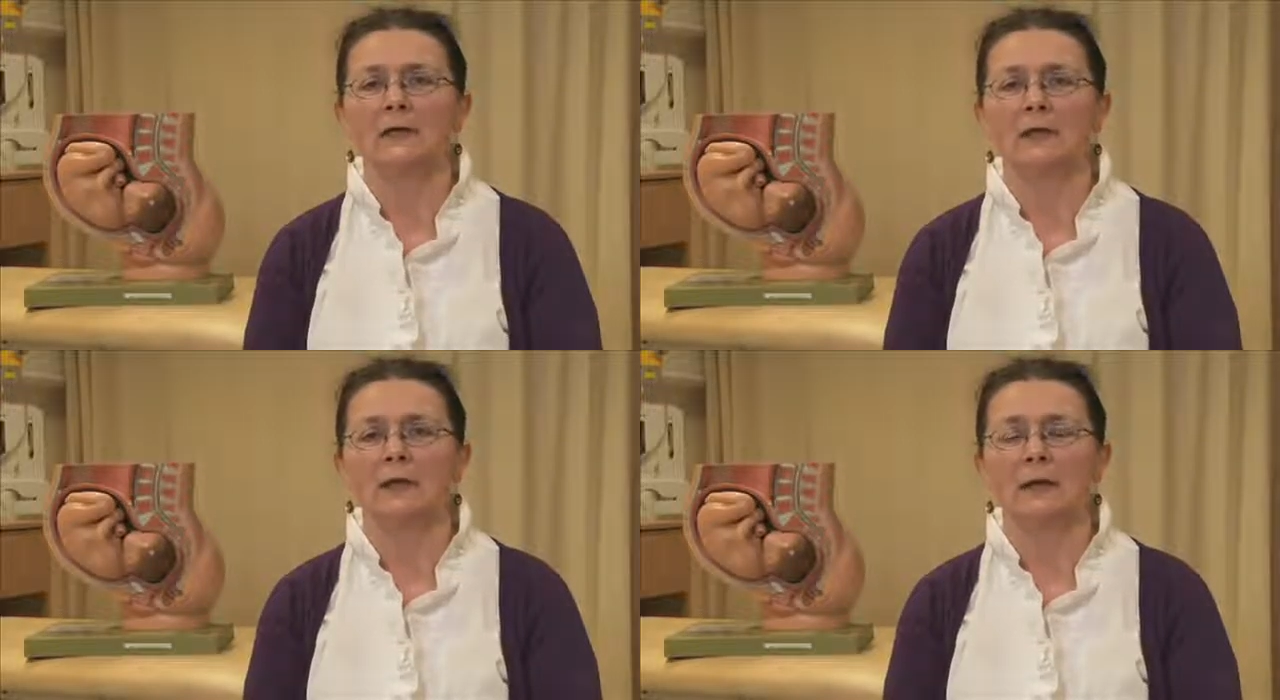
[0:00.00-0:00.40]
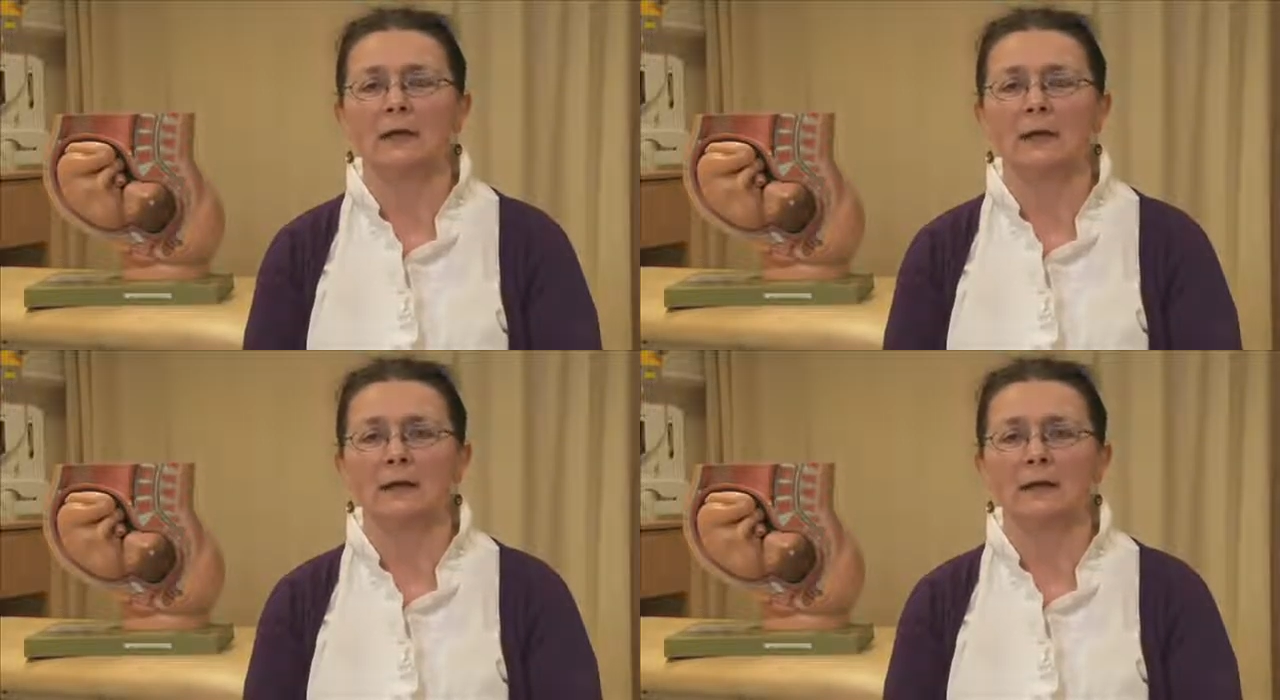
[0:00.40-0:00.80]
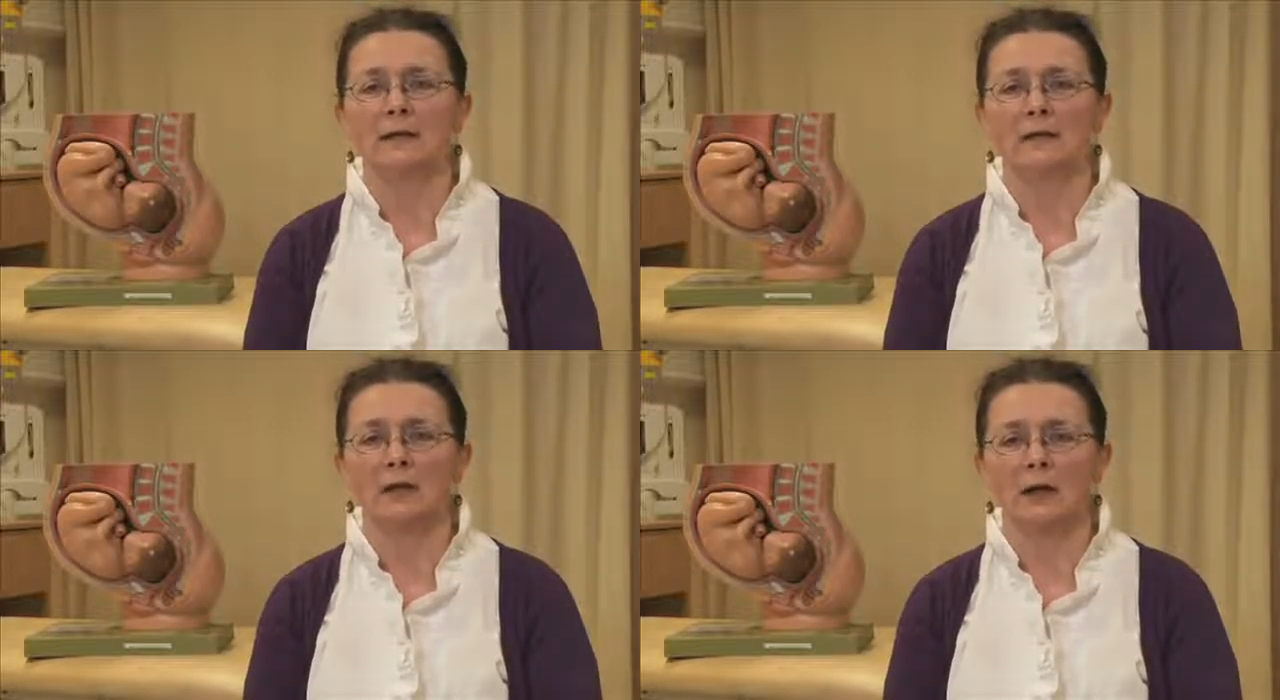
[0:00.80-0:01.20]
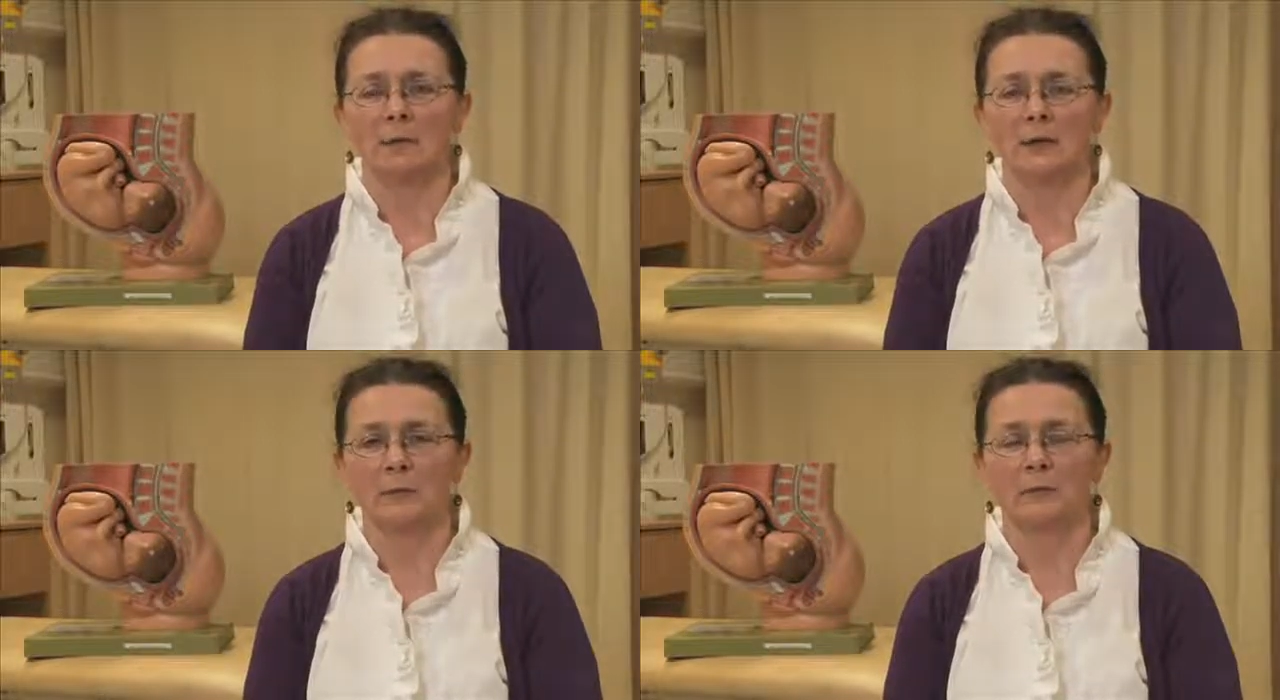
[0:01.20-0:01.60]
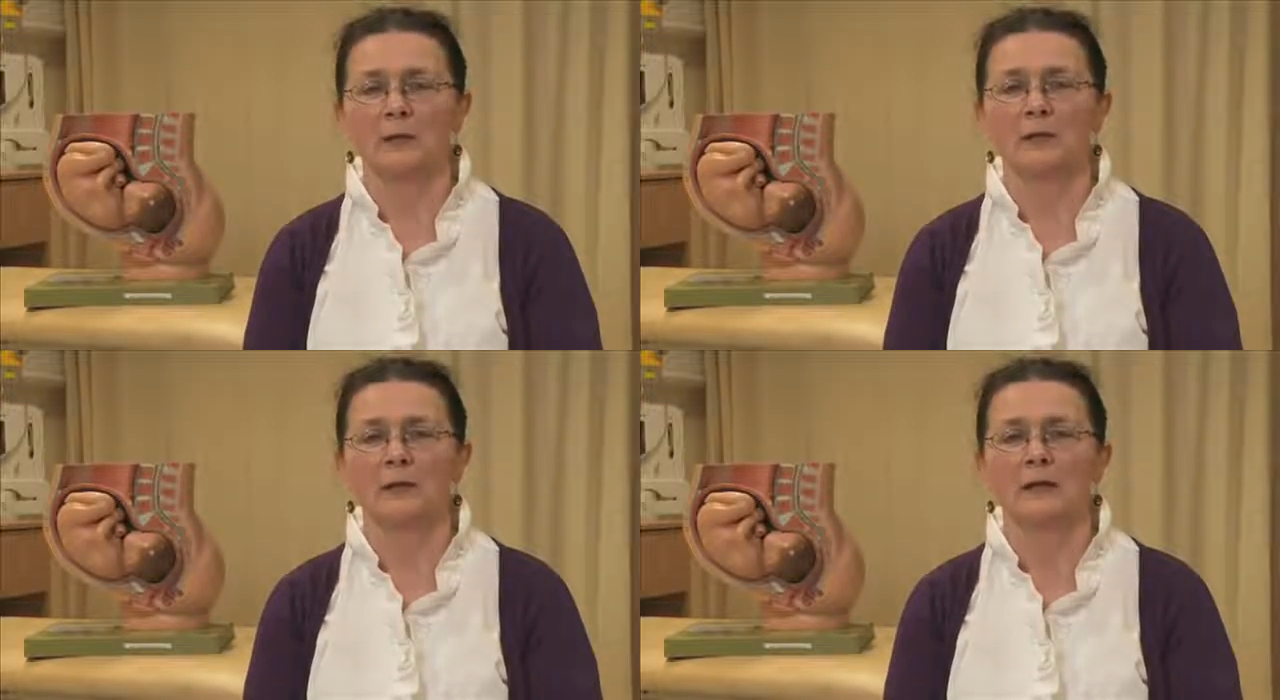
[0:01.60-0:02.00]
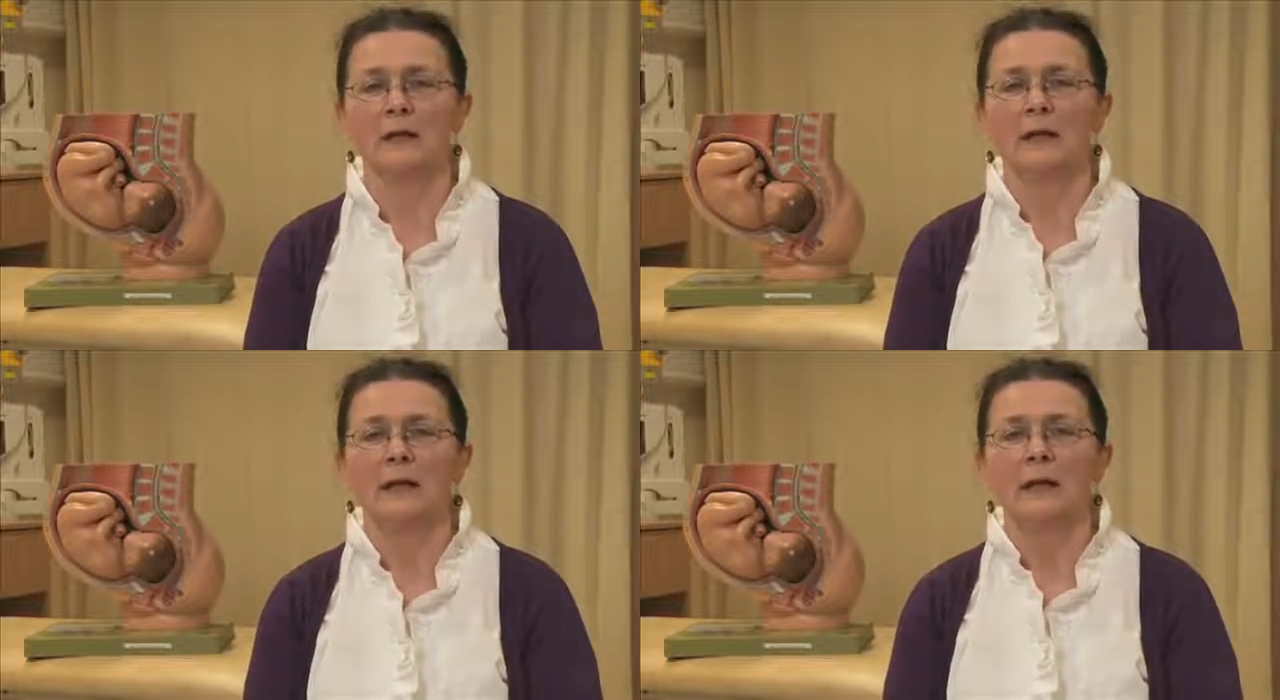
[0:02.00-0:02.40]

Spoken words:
during the childbirth process,